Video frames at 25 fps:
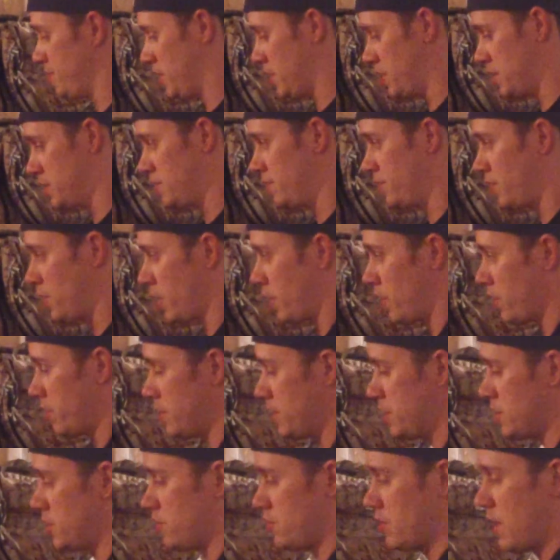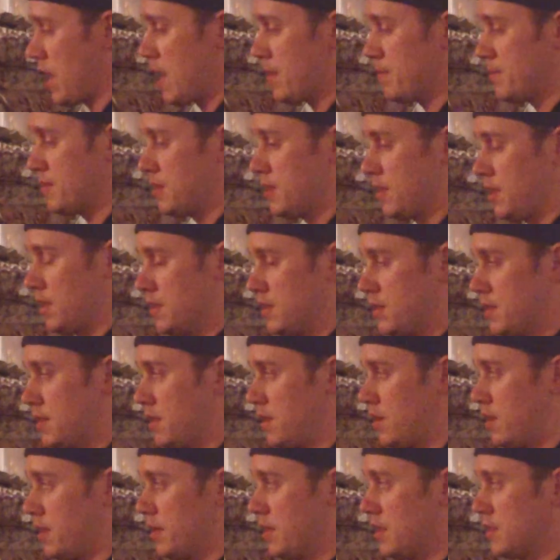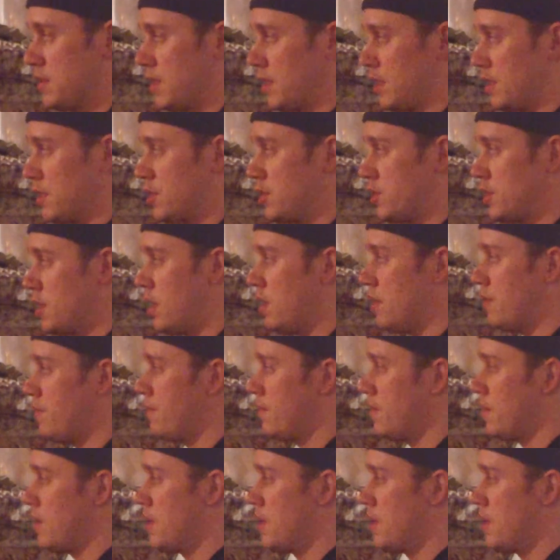because you've got all these straps. You can sit on this like a shelf.